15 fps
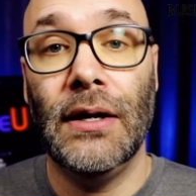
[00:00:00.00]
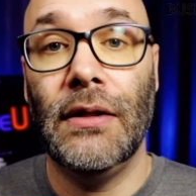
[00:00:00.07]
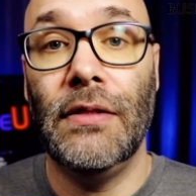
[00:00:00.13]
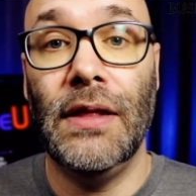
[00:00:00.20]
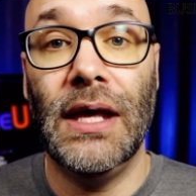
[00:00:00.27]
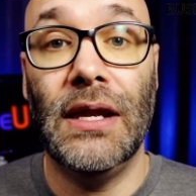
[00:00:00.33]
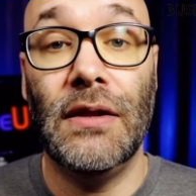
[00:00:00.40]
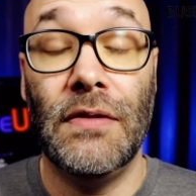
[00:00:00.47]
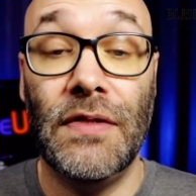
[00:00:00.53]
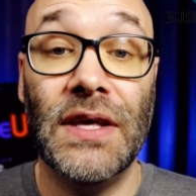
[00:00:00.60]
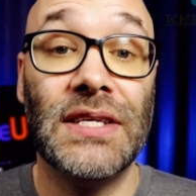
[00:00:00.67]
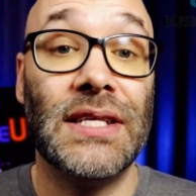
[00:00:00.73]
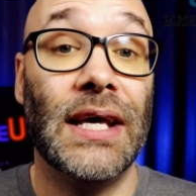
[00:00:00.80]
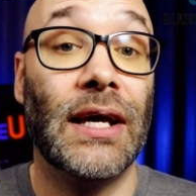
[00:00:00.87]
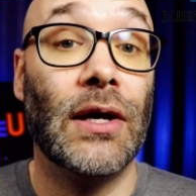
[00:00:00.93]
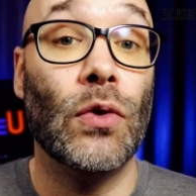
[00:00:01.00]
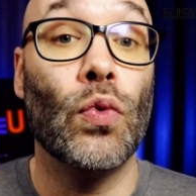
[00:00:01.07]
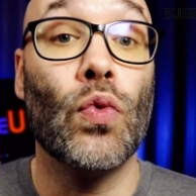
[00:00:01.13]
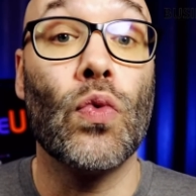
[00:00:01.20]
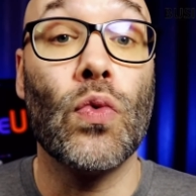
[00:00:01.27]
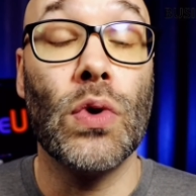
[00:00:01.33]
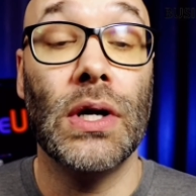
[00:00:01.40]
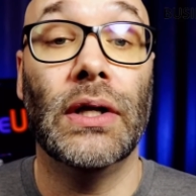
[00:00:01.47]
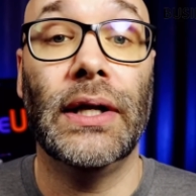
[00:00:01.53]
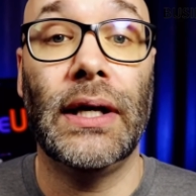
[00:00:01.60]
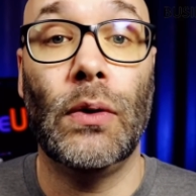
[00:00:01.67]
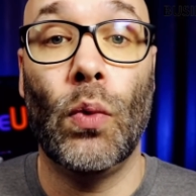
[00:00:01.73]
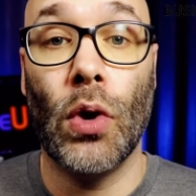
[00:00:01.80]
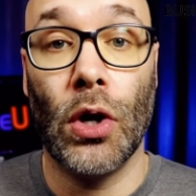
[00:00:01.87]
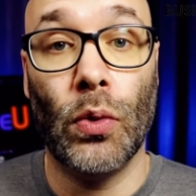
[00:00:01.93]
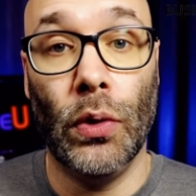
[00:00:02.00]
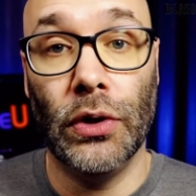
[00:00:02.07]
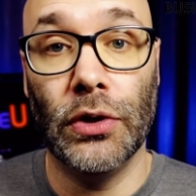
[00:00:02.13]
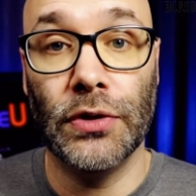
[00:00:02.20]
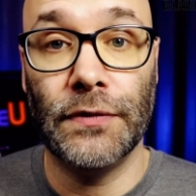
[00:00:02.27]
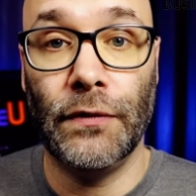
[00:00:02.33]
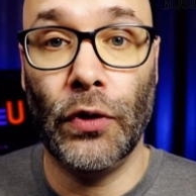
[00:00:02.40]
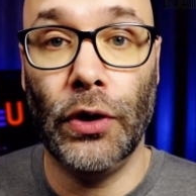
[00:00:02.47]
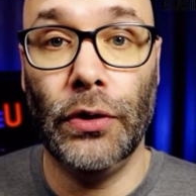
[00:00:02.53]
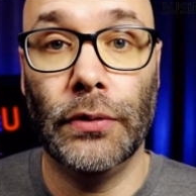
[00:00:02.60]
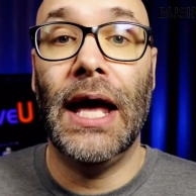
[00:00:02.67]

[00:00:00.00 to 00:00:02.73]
then this thing can really work wonders for you.